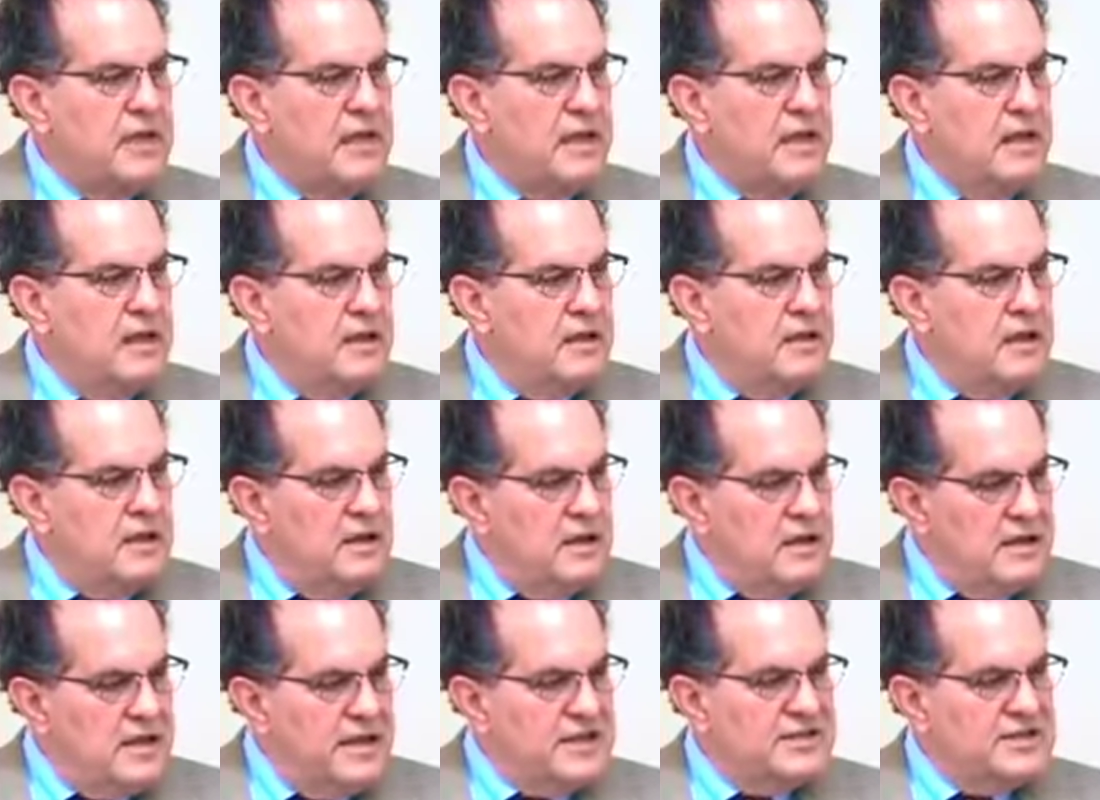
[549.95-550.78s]
They,
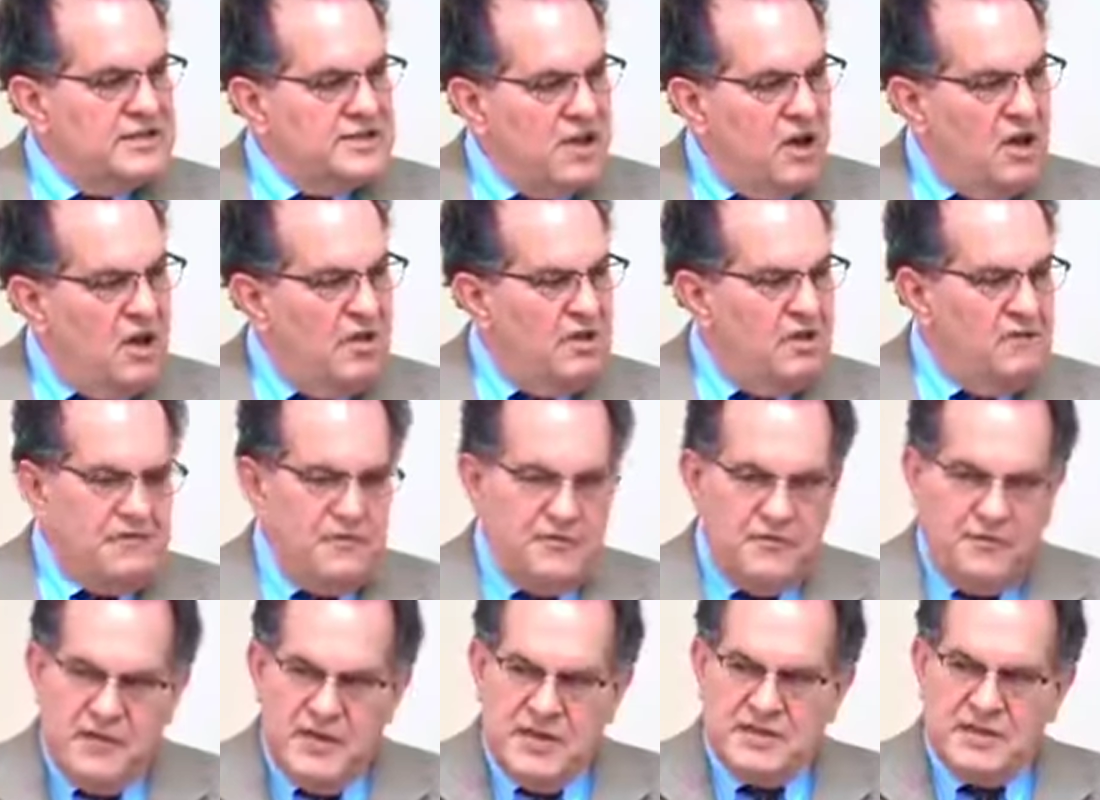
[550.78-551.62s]
they saw the
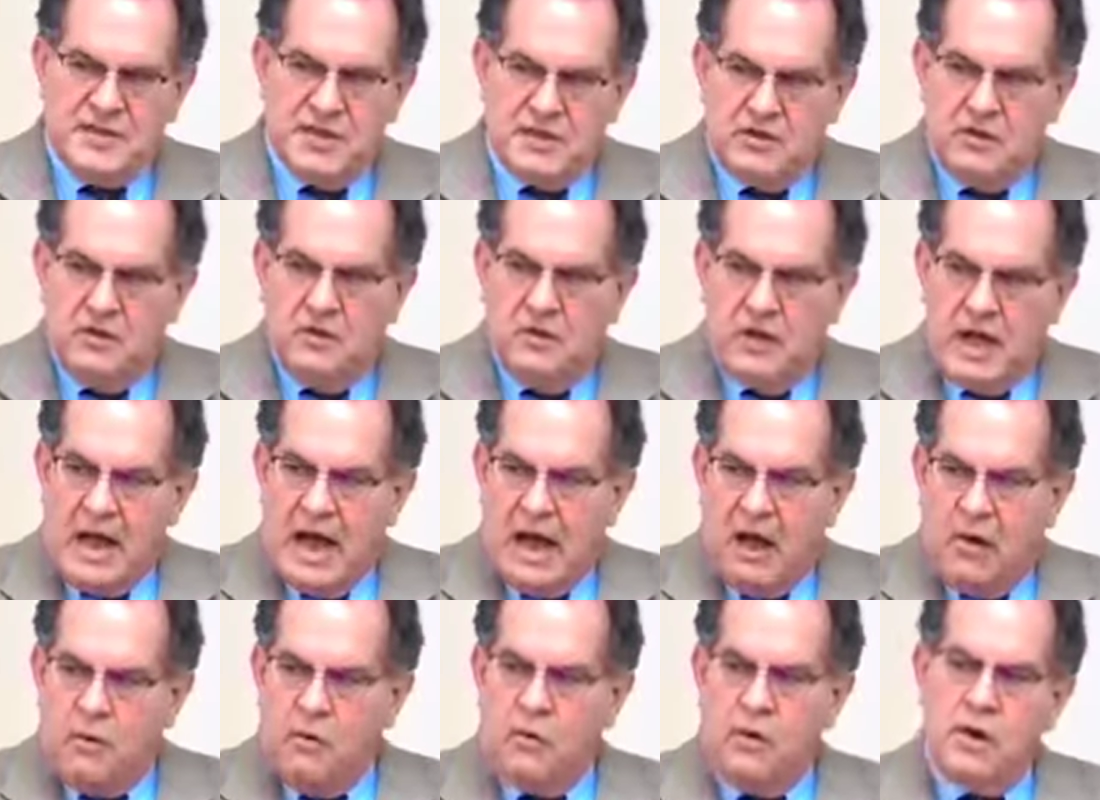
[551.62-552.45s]
physical
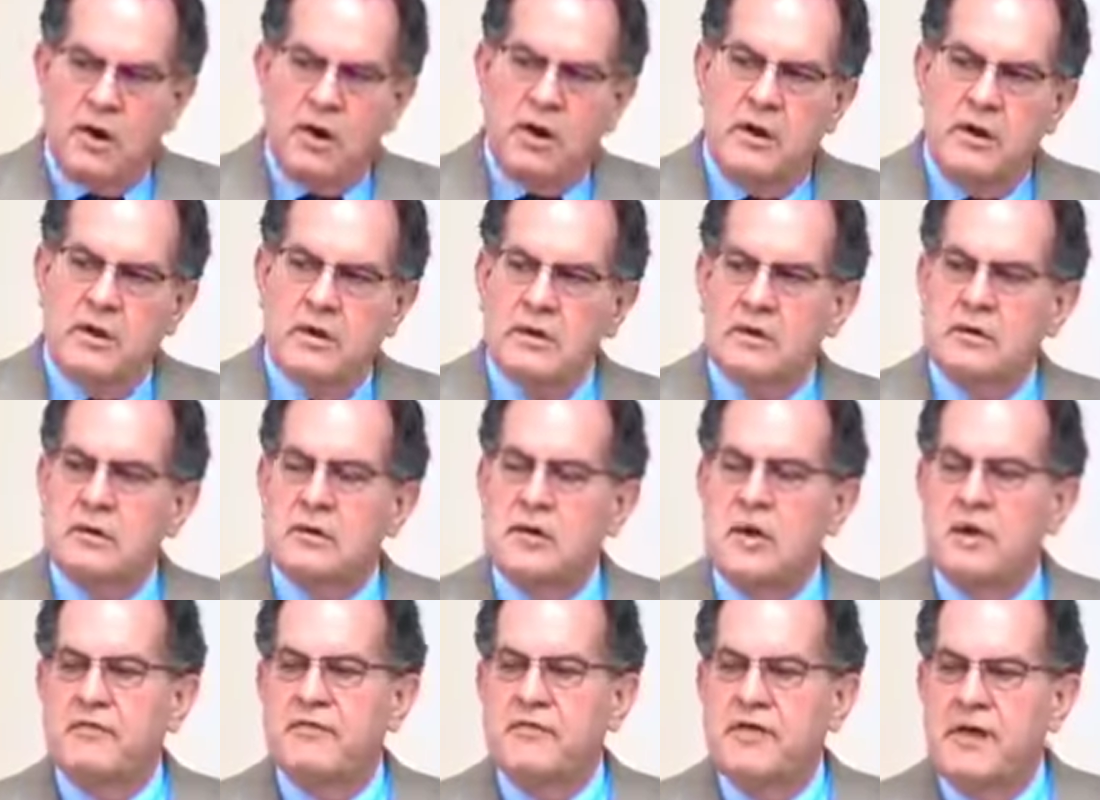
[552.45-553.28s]
outward
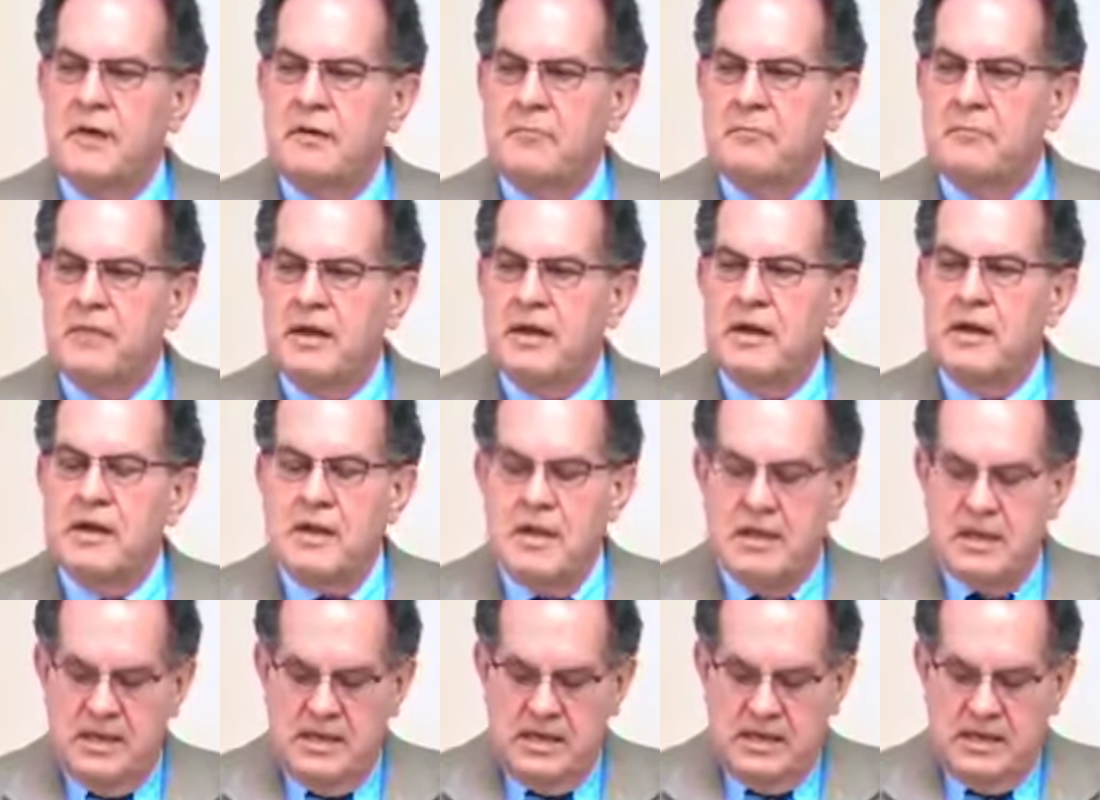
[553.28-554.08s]
of him, but